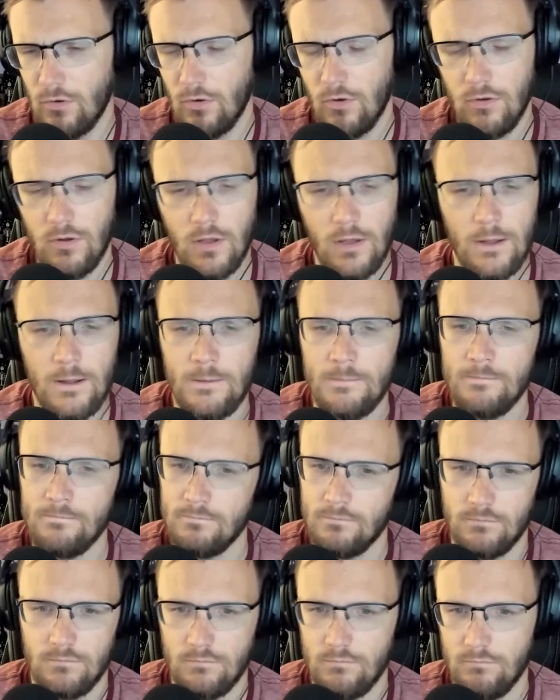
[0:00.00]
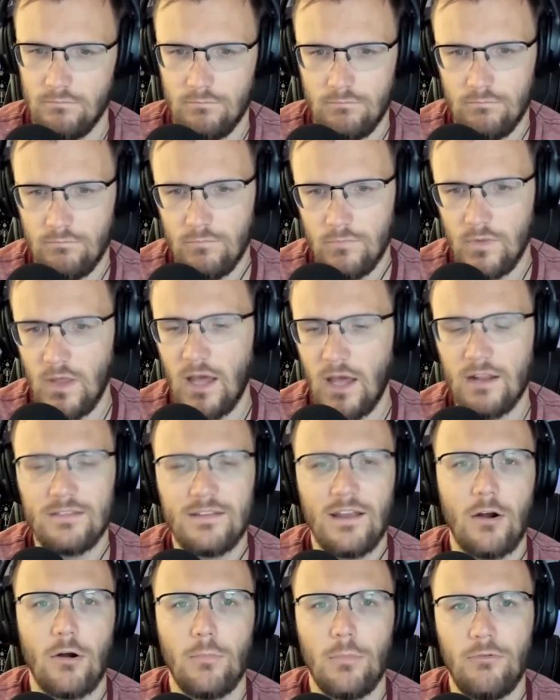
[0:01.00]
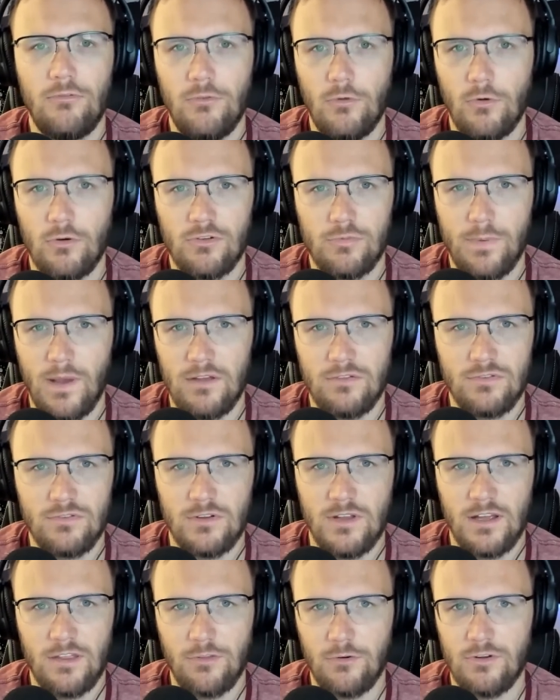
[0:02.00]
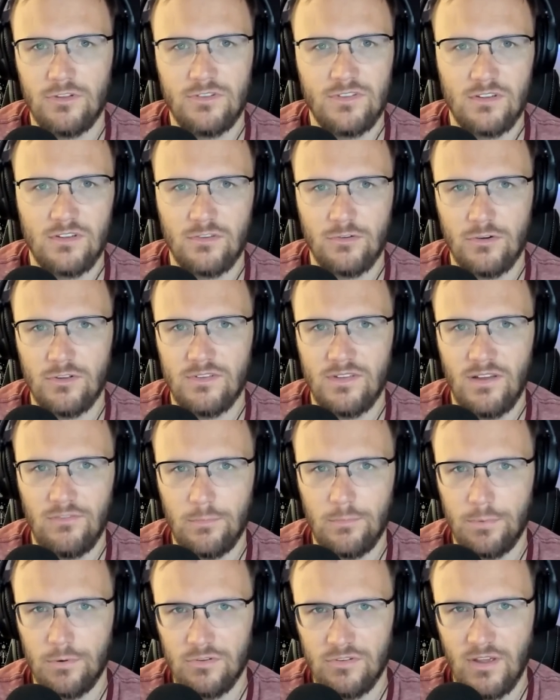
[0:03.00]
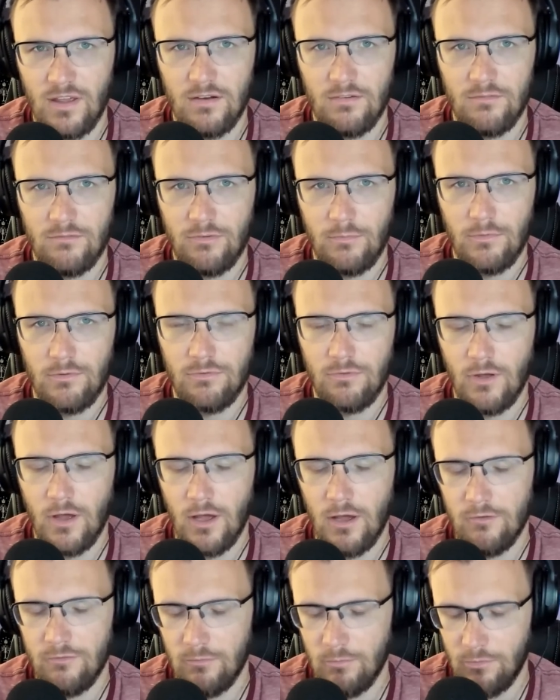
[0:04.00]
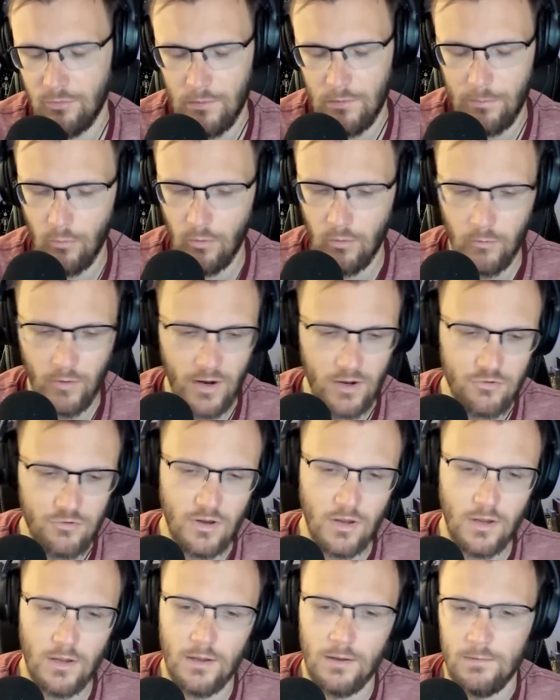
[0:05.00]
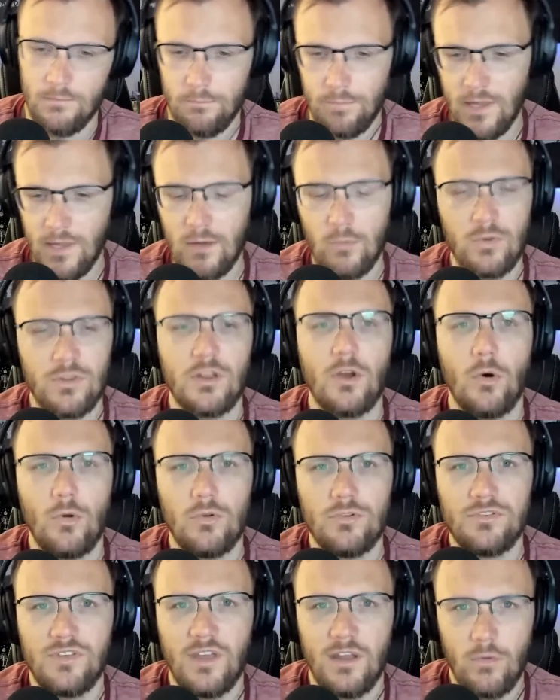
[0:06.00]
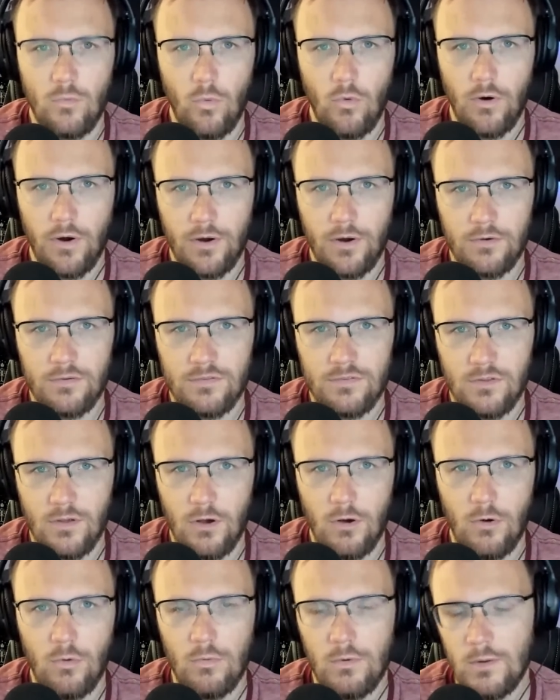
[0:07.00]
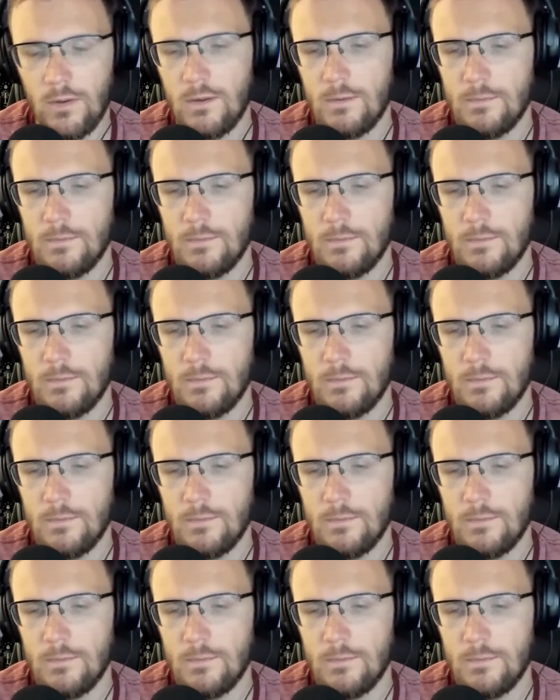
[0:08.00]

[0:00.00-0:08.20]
old. Not a terrible floor spacer, like 36, 37% from the uh, from three point range. Played with the Golden State Warriors, so